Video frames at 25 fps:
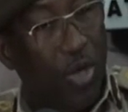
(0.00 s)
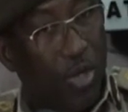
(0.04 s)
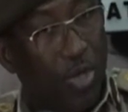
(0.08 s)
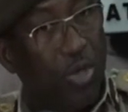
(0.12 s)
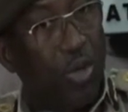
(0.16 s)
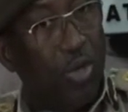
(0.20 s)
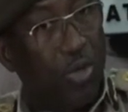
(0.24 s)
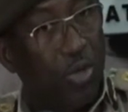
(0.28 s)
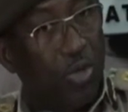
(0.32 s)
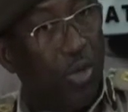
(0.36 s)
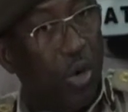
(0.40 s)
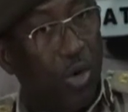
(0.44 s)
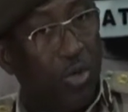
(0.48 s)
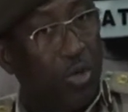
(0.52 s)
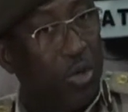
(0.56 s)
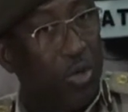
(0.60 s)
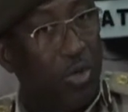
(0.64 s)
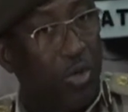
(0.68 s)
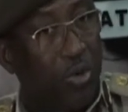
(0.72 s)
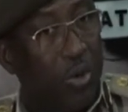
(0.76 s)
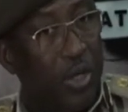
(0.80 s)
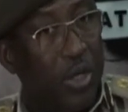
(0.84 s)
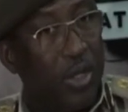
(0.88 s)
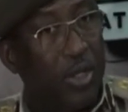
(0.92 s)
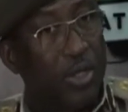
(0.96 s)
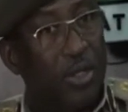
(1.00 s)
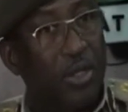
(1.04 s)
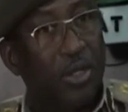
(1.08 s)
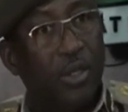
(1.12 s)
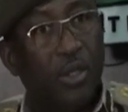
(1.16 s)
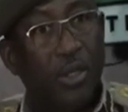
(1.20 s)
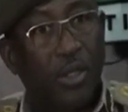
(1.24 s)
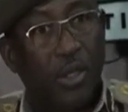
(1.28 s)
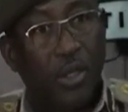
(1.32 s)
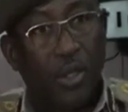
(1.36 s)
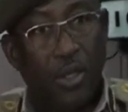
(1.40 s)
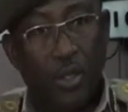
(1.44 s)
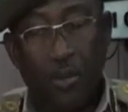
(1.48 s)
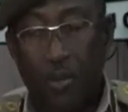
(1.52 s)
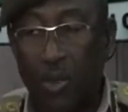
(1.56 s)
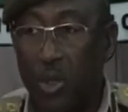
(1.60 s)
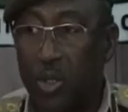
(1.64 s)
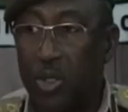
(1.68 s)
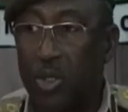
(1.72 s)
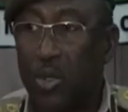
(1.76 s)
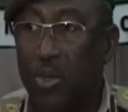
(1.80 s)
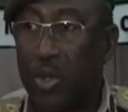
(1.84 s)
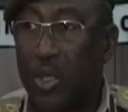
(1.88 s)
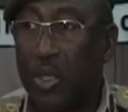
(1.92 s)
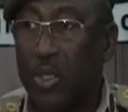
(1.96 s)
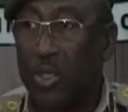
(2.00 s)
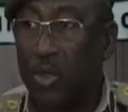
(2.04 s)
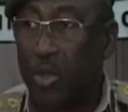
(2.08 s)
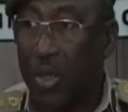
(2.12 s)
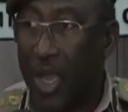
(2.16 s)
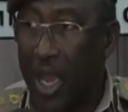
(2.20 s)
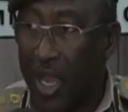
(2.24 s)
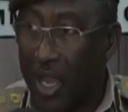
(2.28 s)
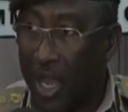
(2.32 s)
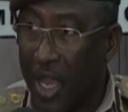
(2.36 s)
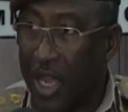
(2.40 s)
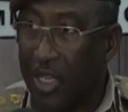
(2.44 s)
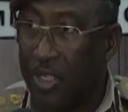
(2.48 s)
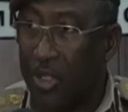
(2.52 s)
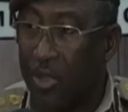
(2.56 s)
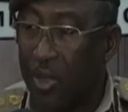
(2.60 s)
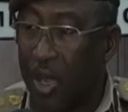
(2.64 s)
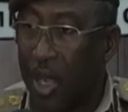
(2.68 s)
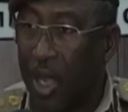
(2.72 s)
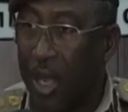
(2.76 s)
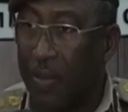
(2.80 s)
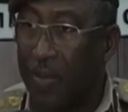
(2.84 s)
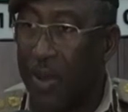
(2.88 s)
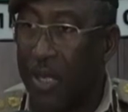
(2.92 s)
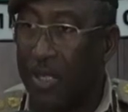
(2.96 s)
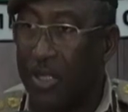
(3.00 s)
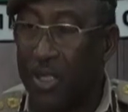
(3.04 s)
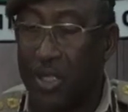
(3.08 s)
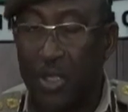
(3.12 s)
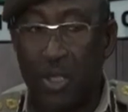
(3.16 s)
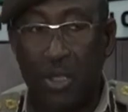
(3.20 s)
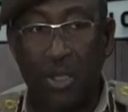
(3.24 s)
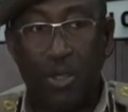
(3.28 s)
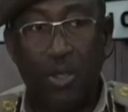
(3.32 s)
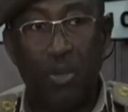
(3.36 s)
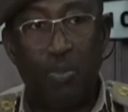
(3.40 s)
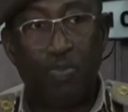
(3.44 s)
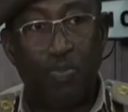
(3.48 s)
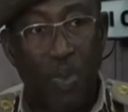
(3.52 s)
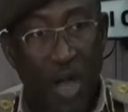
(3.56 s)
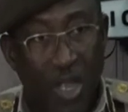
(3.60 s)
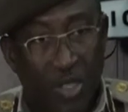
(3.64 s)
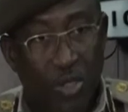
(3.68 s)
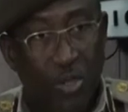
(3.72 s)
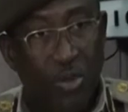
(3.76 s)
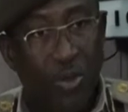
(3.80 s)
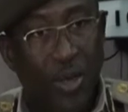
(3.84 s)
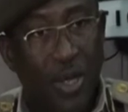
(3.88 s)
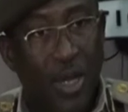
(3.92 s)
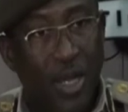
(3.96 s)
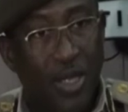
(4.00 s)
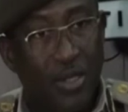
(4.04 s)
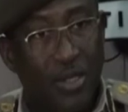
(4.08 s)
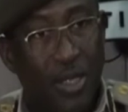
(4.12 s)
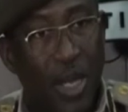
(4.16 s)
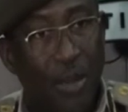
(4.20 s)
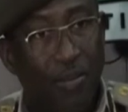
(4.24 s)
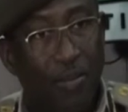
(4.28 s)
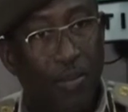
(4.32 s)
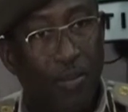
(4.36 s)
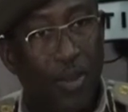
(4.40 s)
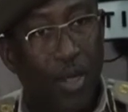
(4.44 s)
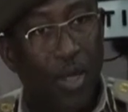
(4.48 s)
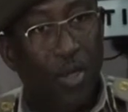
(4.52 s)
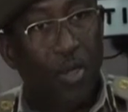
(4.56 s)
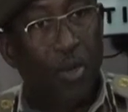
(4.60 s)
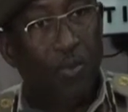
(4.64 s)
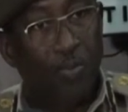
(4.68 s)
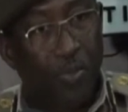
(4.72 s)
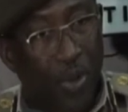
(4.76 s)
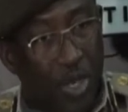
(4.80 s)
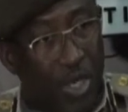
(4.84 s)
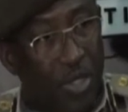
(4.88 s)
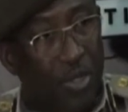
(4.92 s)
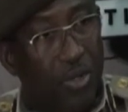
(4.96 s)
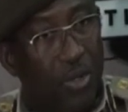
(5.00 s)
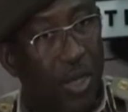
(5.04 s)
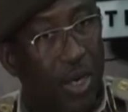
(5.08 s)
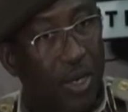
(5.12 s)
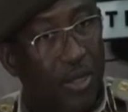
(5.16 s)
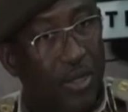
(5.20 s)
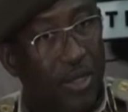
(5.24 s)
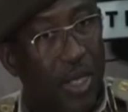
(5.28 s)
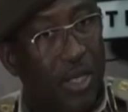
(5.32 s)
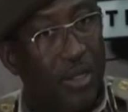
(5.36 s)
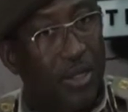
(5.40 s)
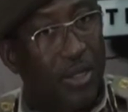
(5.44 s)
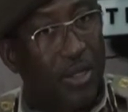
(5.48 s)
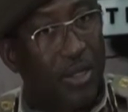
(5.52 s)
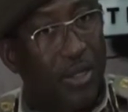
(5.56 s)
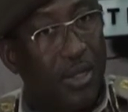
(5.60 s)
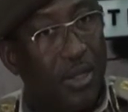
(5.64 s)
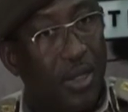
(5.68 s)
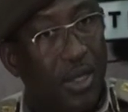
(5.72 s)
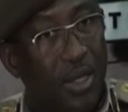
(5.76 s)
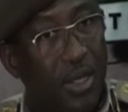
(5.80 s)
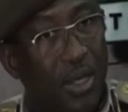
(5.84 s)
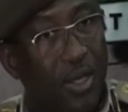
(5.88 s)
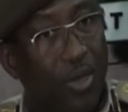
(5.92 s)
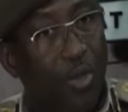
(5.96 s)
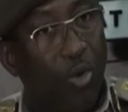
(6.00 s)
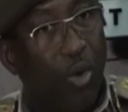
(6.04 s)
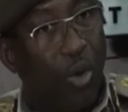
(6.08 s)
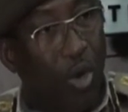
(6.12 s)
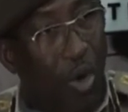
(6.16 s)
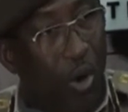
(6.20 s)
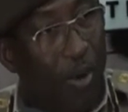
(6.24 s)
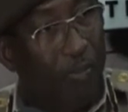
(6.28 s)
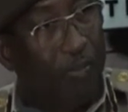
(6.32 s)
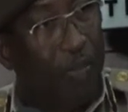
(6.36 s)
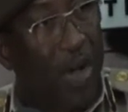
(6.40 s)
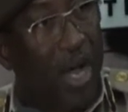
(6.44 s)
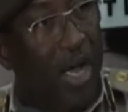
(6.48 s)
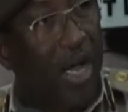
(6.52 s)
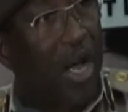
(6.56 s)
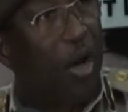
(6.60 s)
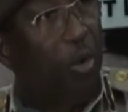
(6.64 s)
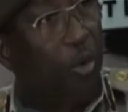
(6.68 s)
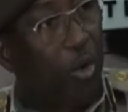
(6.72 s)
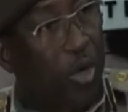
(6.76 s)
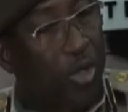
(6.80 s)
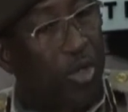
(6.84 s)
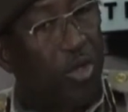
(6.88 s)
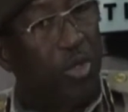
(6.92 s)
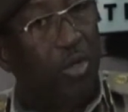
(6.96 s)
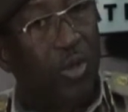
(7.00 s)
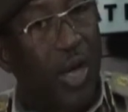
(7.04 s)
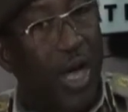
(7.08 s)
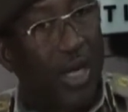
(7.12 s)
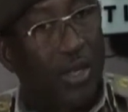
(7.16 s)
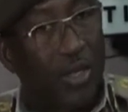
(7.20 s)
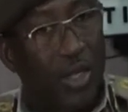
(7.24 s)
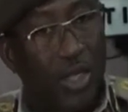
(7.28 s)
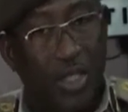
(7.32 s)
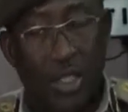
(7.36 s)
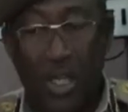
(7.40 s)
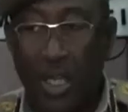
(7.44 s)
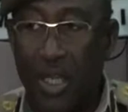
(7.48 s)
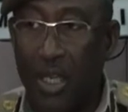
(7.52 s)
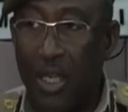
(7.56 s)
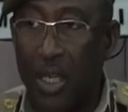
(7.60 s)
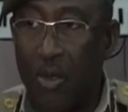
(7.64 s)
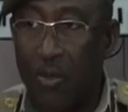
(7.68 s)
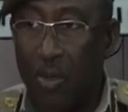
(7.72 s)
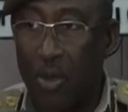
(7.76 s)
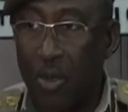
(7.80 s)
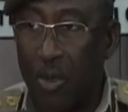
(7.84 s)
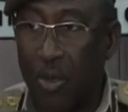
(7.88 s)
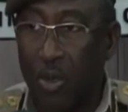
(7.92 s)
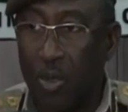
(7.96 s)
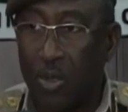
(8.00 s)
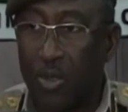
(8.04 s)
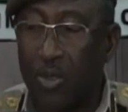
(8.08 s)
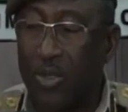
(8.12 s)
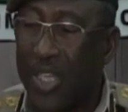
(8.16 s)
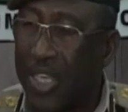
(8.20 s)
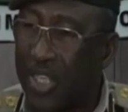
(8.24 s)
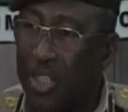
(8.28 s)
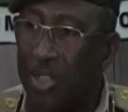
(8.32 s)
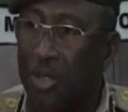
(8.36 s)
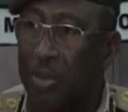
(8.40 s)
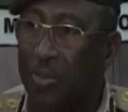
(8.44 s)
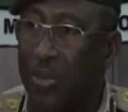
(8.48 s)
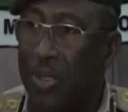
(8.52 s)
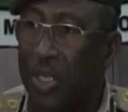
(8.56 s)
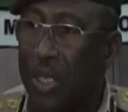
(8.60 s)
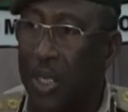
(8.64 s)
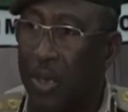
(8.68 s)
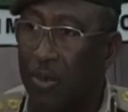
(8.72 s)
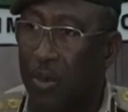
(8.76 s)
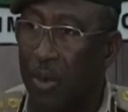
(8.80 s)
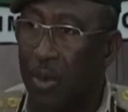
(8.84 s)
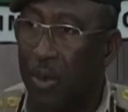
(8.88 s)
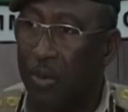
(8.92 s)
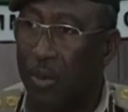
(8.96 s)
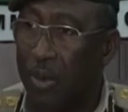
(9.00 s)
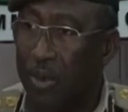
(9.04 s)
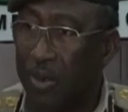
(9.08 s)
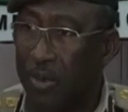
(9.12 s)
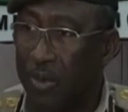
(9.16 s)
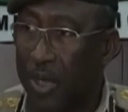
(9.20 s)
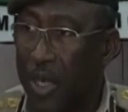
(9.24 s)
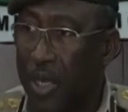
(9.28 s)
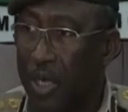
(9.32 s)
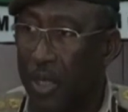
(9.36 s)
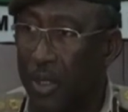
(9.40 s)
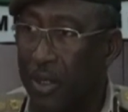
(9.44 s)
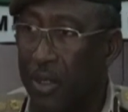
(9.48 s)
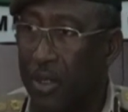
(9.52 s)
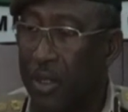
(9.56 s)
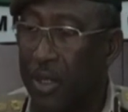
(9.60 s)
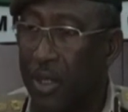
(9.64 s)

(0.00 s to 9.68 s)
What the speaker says: should also do it, because it enhances your capacity. You pass your exam, you print your result, you come back and continue at each level you continue. That should be the level of training